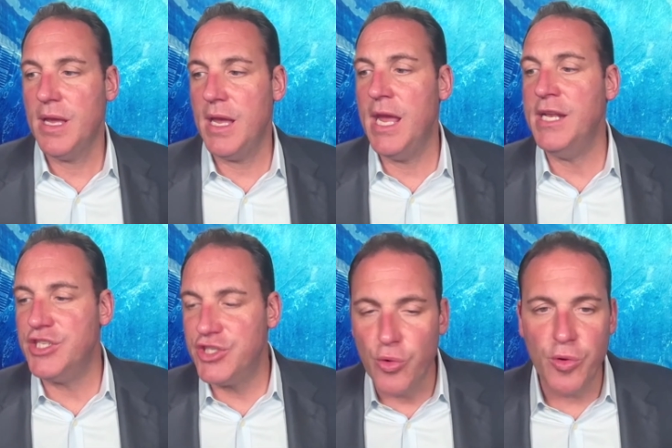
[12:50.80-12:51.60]

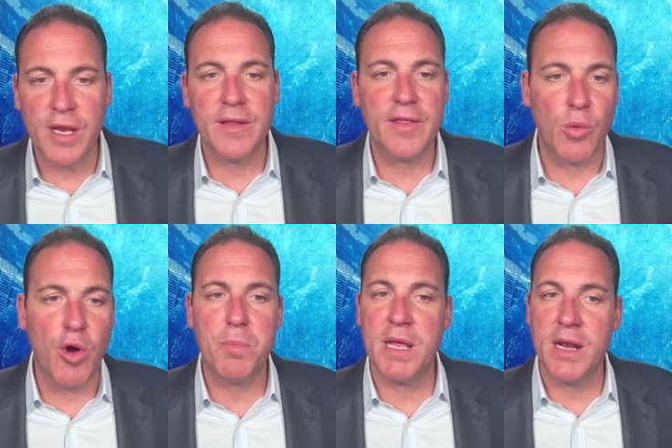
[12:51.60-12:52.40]
ensuring that there
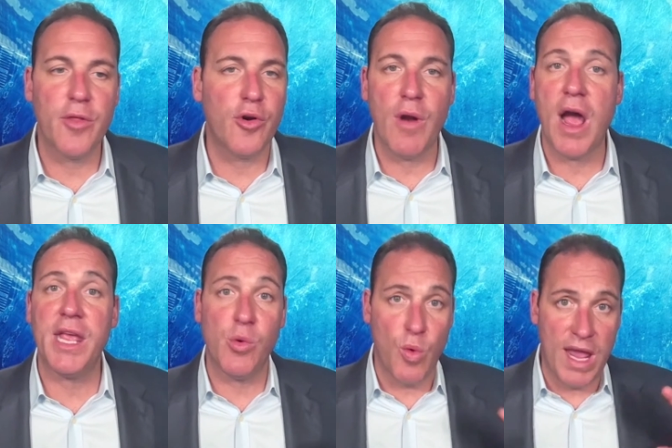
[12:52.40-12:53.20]
won't be another
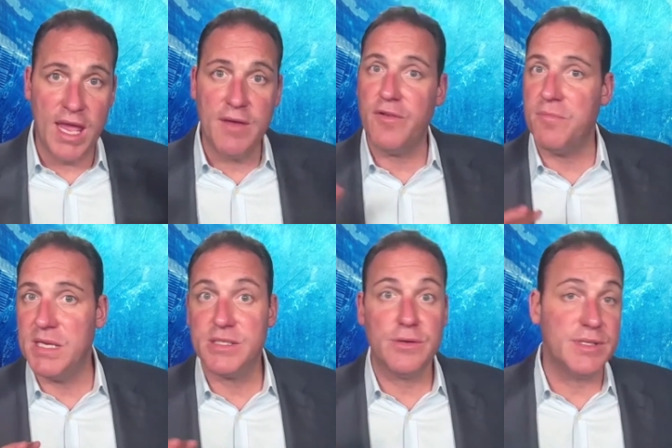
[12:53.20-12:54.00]
Iranian wave of
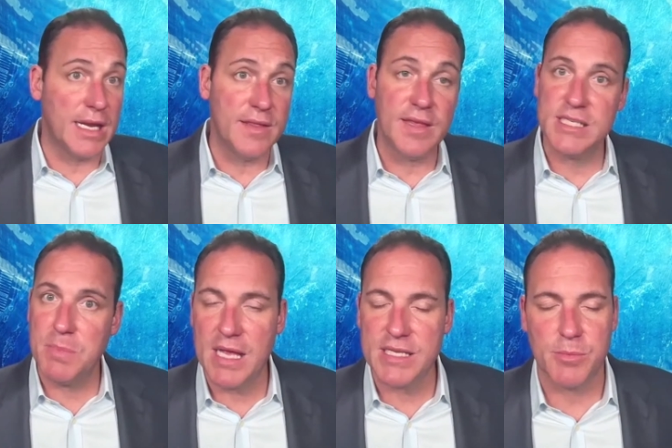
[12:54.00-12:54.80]
missiles, anything's
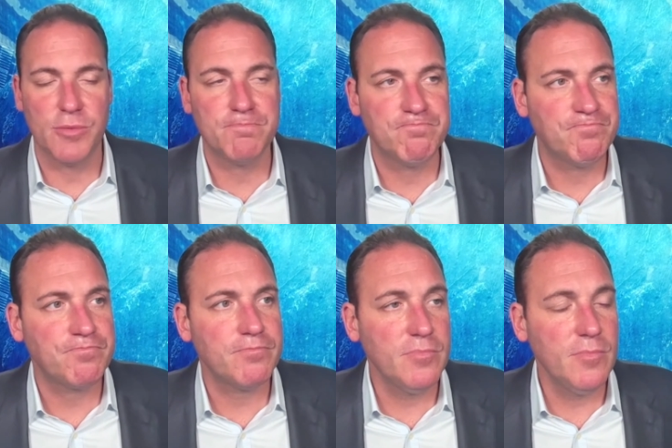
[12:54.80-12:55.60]
possible.
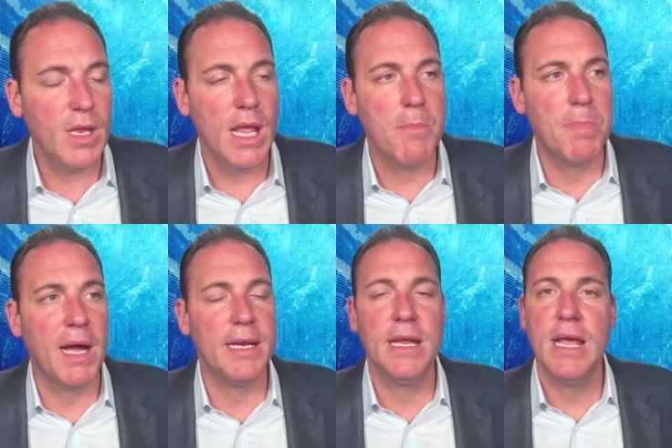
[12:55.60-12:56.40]

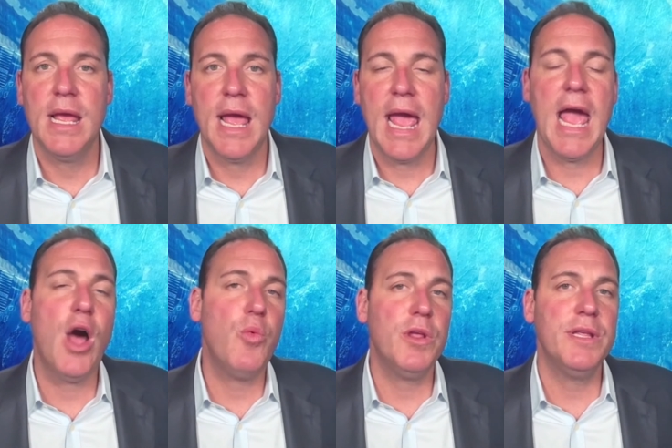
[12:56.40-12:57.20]
But
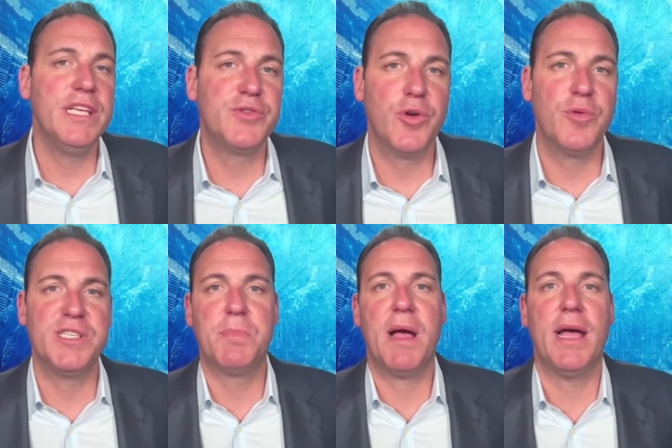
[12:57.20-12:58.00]
how will Israel
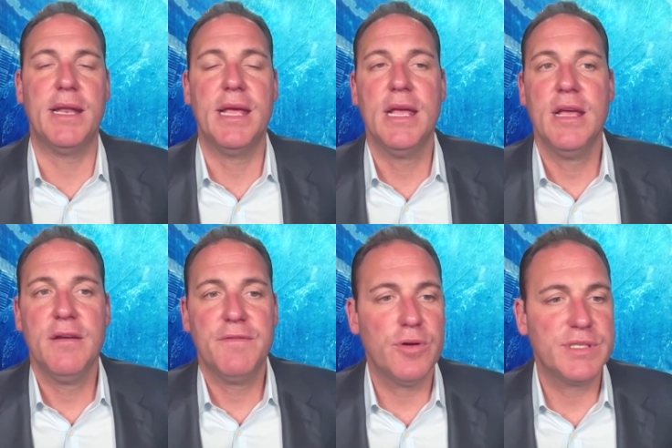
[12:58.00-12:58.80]
respond?
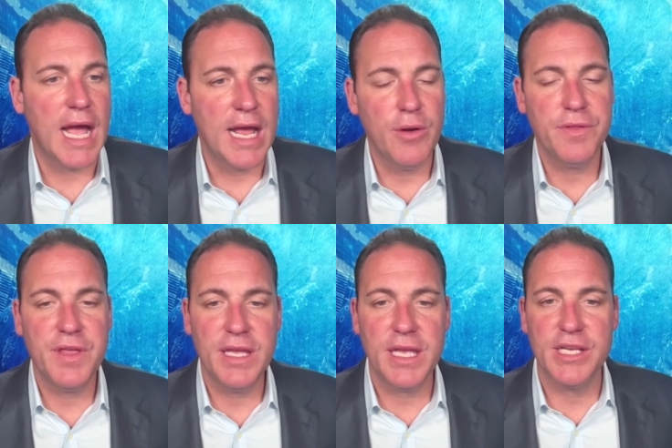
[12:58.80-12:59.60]
Folks, I don't
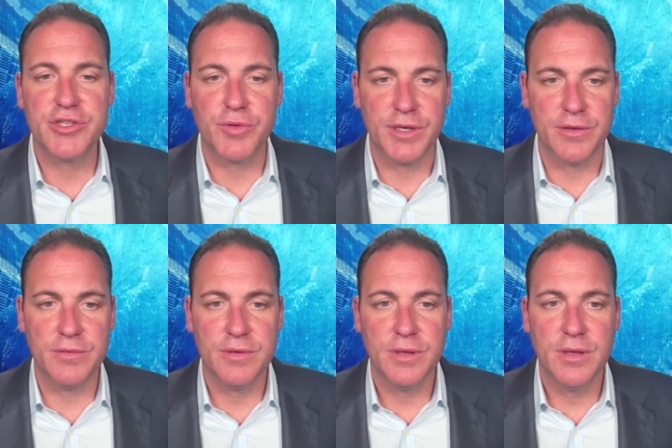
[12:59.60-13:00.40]
think
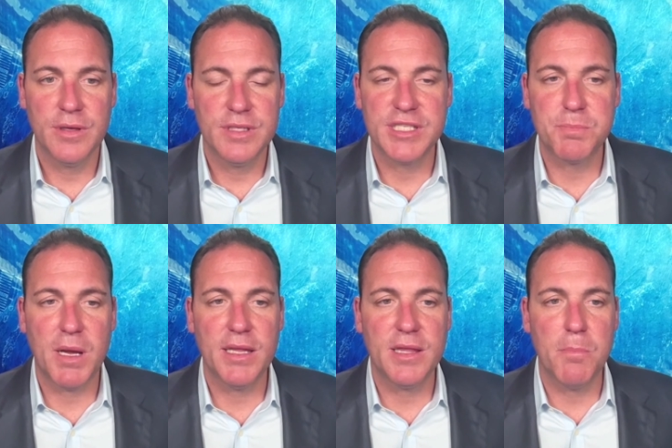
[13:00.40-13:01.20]
Israel,
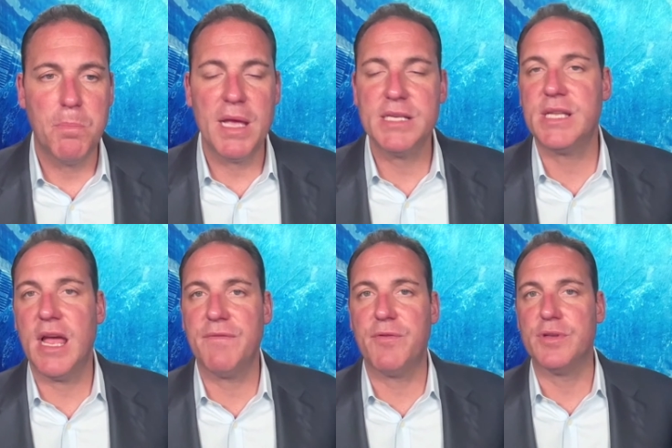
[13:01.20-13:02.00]
despite the best
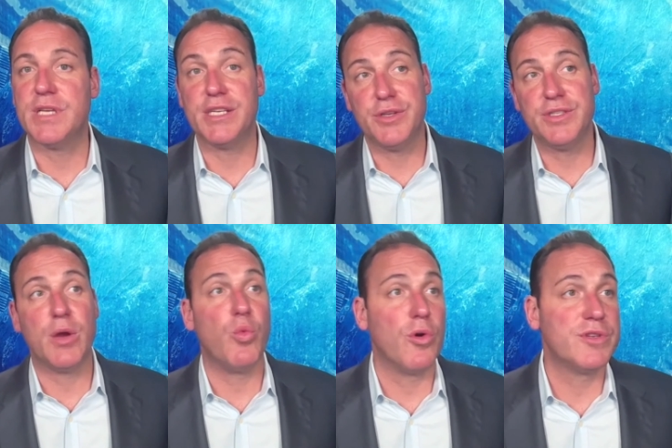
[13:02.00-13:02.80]
efforts, I should say
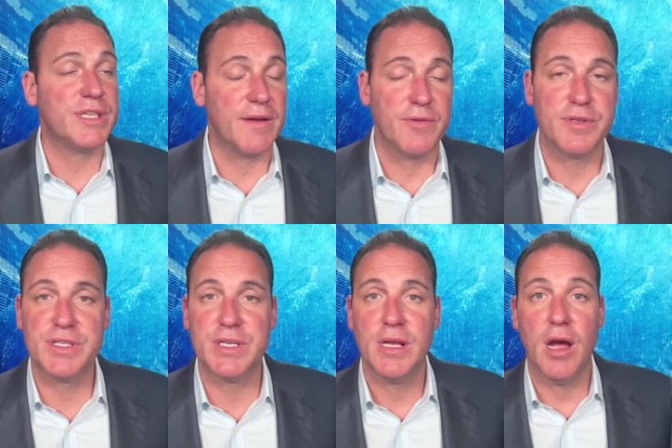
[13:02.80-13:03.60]
worst
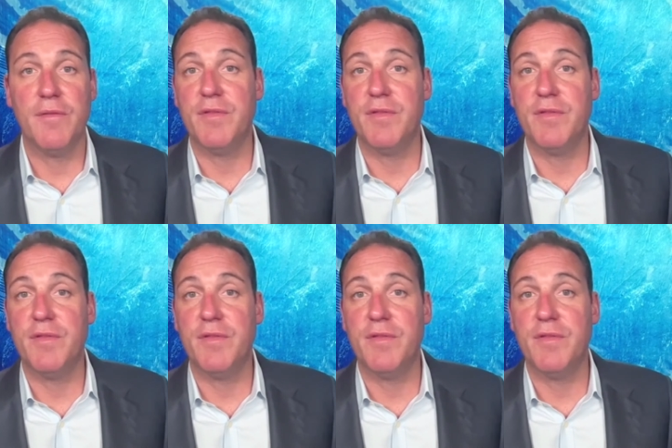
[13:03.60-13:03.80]
efforts, of